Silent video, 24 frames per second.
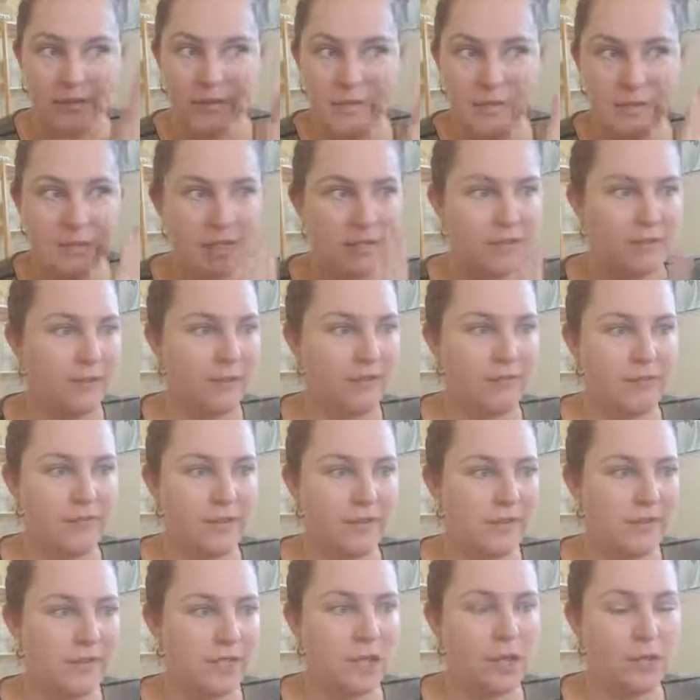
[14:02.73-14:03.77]
specific
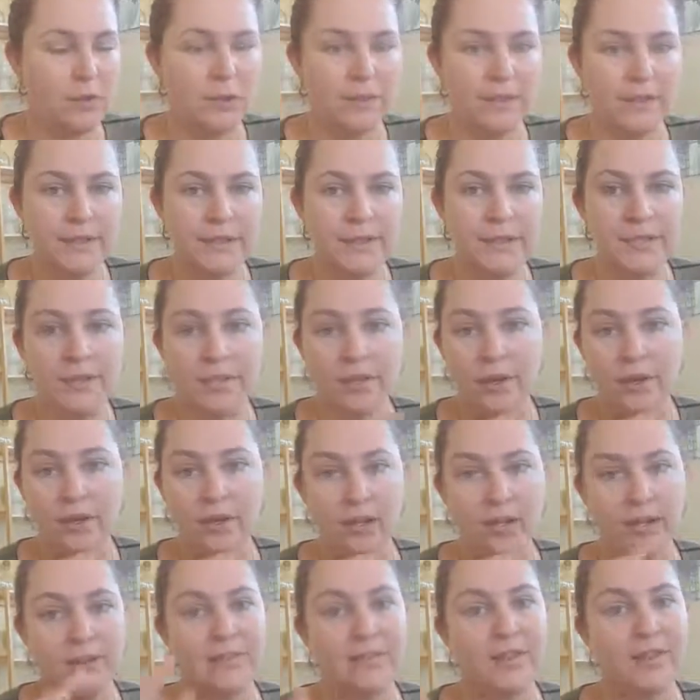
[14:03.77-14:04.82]
visa holders. So
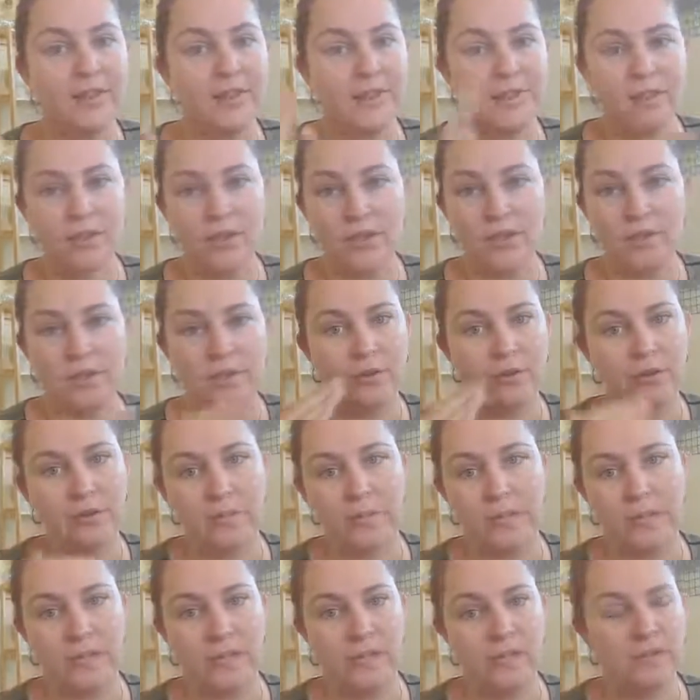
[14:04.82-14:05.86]
if that is you and your
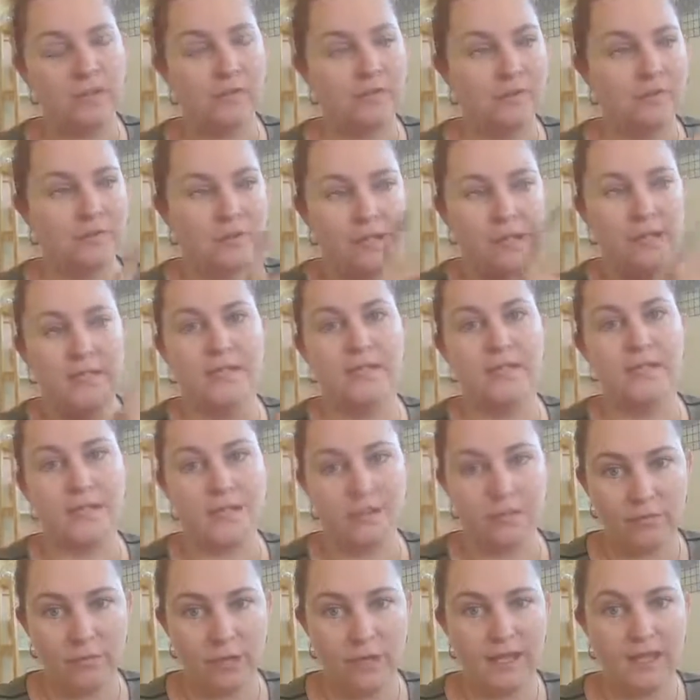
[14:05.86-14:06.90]
employees are on visas,
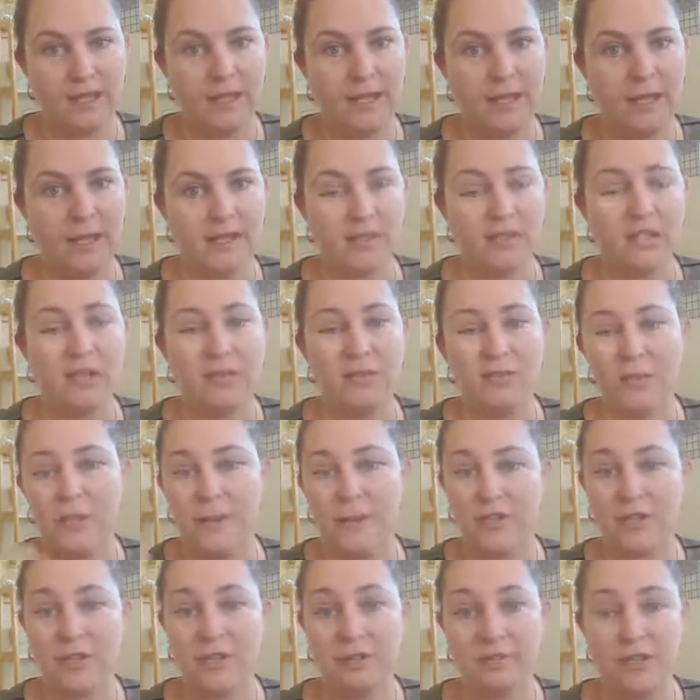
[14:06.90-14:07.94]
read the ATO
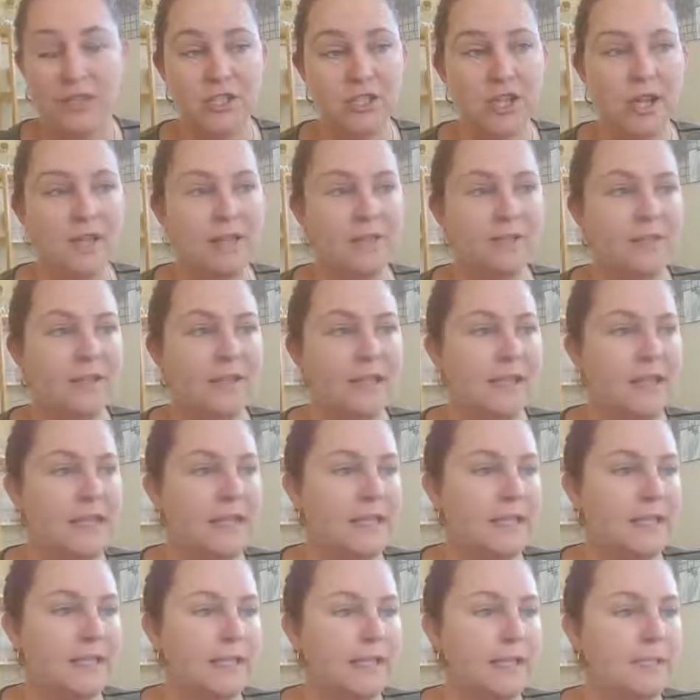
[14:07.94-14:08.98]
information, reach out if you need a
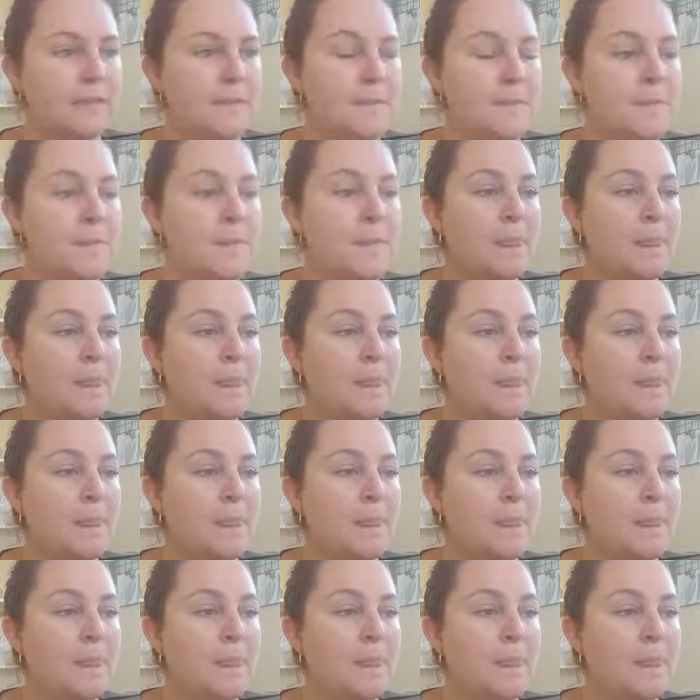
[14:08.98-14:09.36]
hand then.